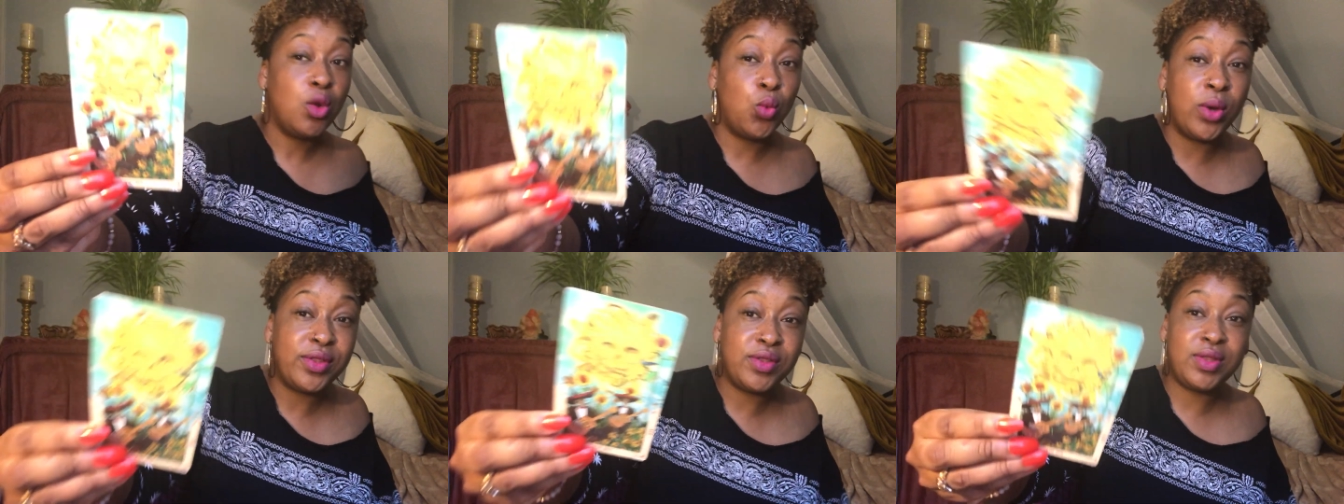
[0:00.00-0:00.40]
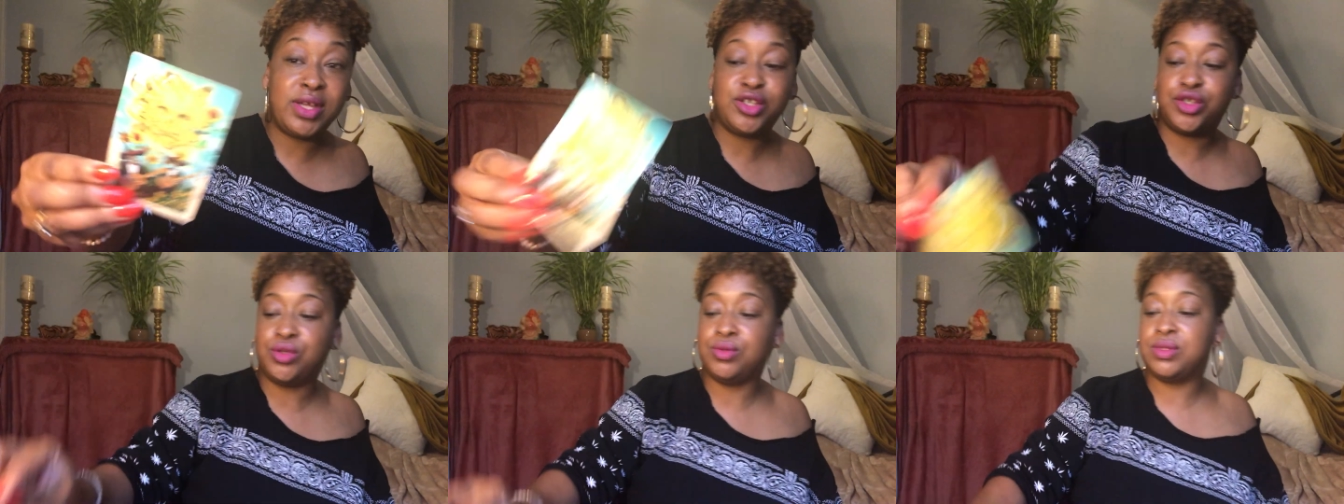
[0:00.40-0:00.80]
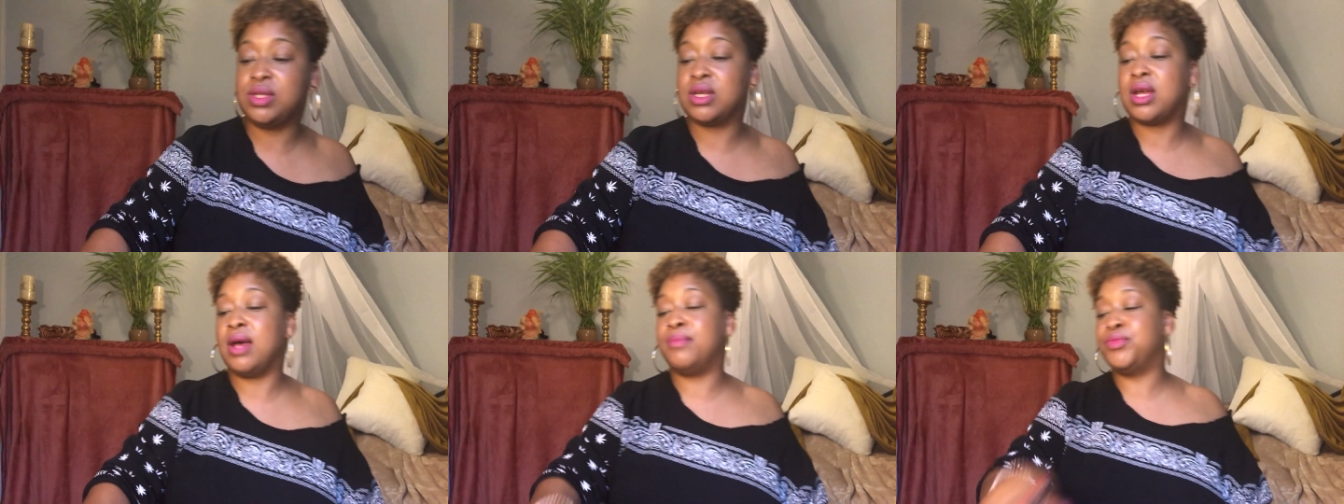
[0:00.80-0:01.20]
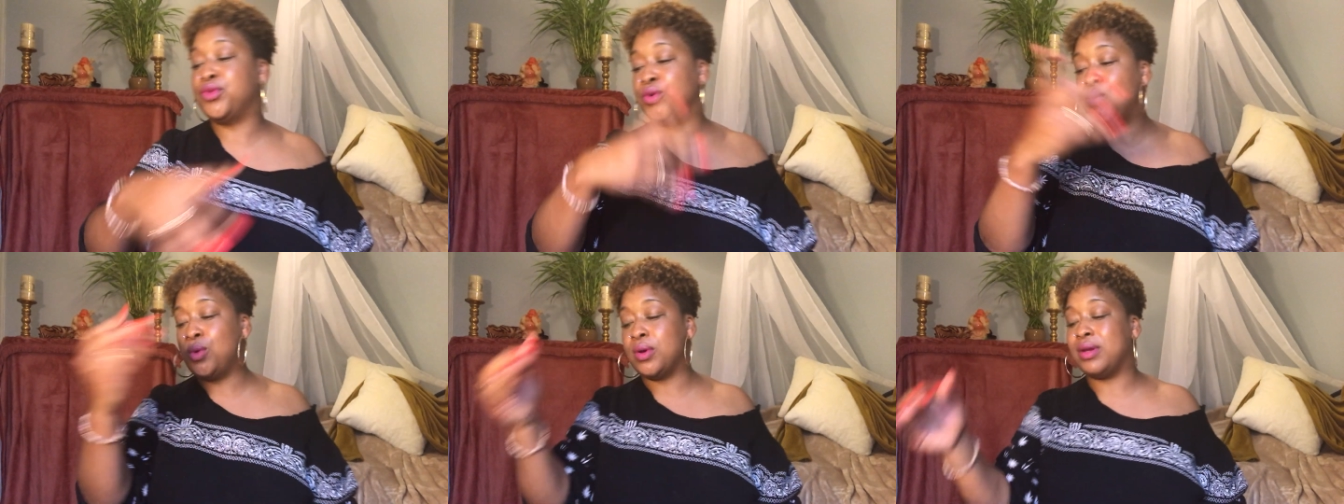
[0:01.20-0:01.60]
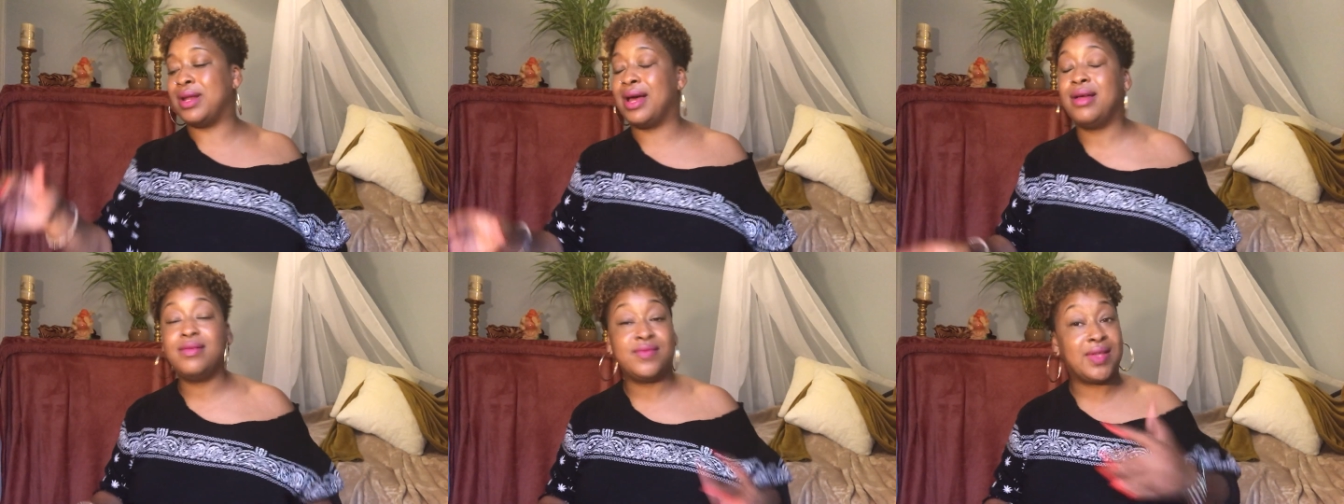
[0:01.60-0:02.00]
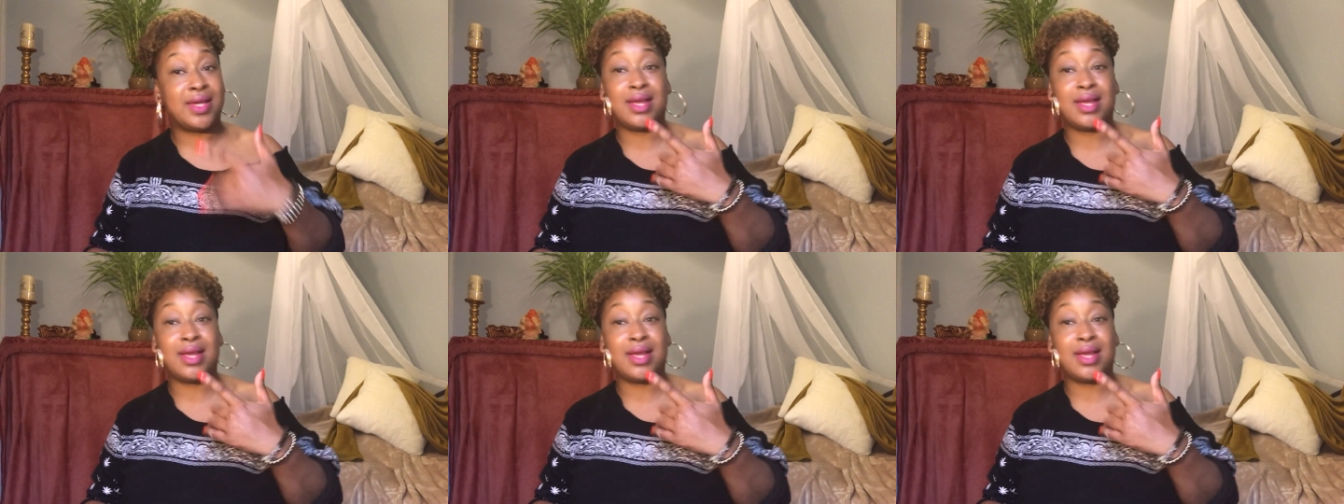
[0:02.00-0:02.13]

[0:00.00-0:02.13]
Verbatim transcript: Whether they choose to come through or not,